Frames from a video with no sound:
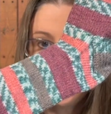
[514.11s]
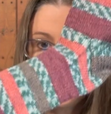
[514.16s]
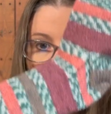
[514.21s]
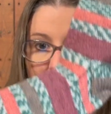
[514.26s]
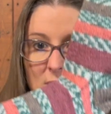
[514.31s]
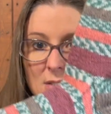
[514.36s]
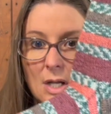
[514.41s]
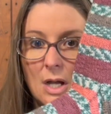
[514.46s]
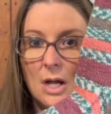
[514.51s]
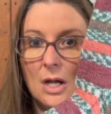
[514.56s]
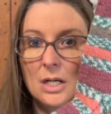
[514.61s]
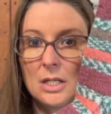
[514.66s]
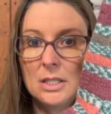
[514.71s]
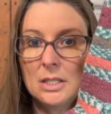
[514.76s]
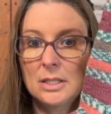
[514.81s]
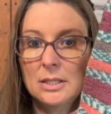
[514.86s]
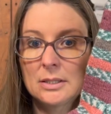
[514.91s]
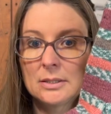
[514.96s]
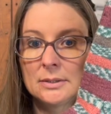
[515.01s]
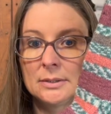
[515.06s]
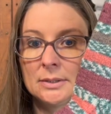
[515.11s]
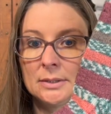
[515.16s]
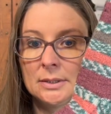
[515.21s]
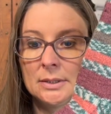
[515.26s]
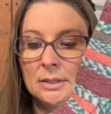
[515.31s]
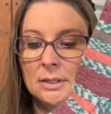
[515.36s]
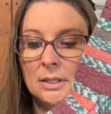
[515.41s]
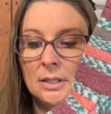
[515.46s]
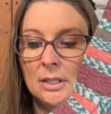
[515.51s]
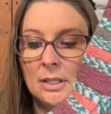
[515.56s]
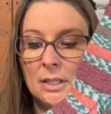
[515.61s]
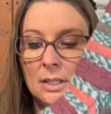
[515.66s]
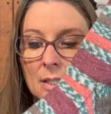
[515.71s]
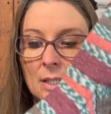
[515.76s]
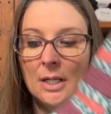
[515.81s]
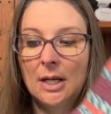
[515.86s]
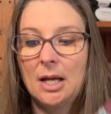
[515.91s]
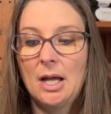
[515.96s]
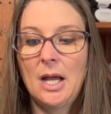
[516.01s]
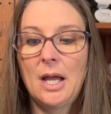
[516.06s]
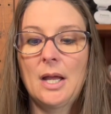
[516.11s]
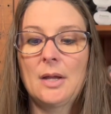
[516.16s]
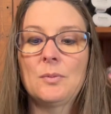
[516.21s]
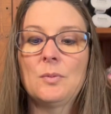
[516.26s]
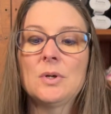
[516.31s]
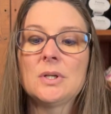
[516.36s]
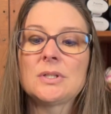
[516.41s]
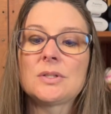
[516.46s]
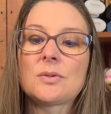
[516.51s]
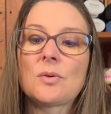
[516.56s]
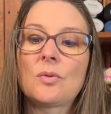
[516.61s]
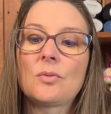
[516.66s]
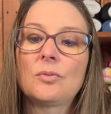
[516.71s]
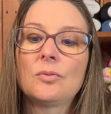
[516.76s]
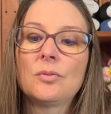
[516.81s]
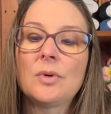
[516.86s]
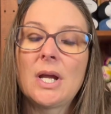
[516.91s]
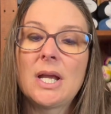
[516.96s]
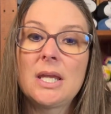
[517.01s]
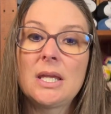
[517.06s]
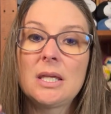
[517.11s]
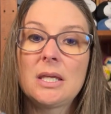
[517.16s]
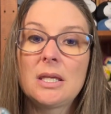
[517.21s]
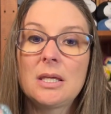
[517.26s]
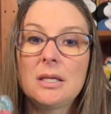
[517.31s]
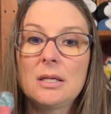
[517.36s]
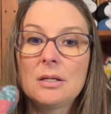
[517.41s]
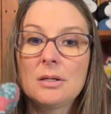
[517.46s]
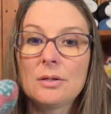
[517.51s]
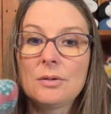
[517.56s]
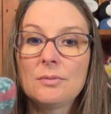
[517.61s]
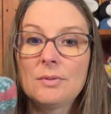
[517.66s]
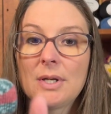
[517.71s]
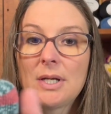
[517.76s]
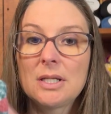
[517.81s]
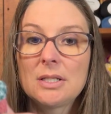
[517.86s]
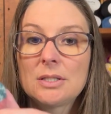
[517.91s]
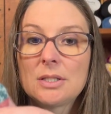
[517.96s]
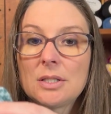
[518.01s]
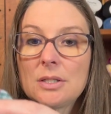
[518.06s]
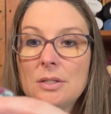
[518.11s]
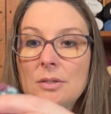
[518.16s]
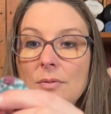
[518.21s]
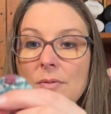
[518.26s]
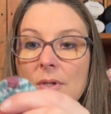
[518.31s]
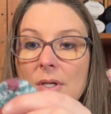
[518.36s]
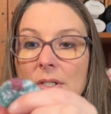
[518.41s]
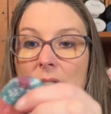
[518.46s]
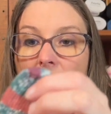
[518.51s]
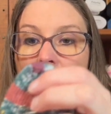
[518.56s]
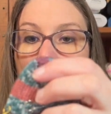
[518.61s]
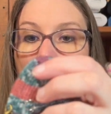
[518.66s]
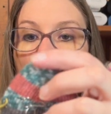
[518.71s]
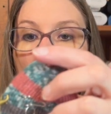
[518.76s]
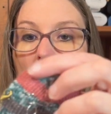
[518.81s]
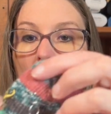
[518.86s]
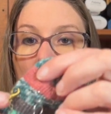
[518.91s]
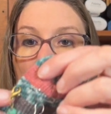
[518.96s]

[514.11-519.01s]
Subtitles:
sock. I was right here ready to do the toe